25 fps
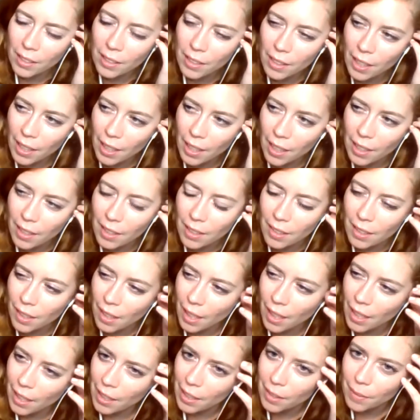And
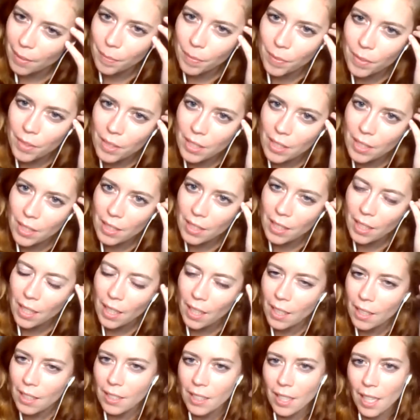like
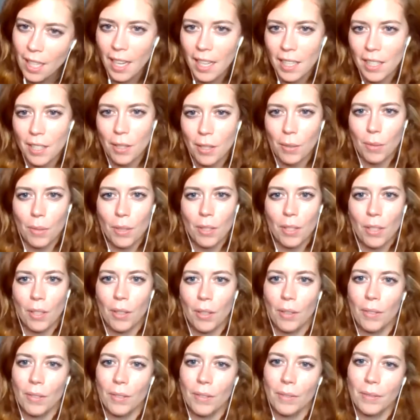died too
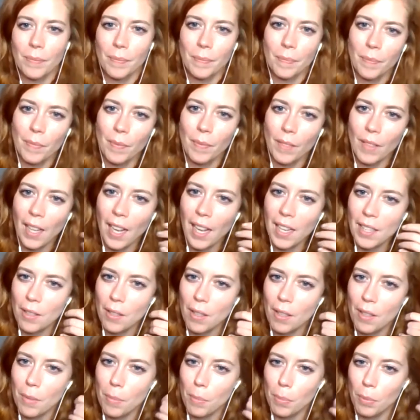soon, as all
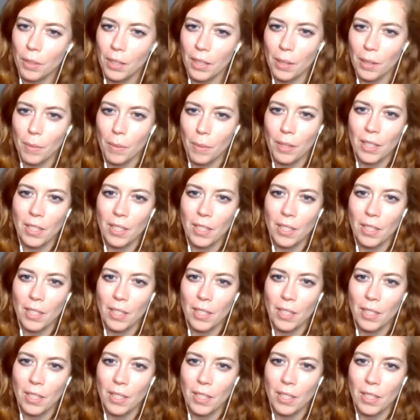the brilliant ones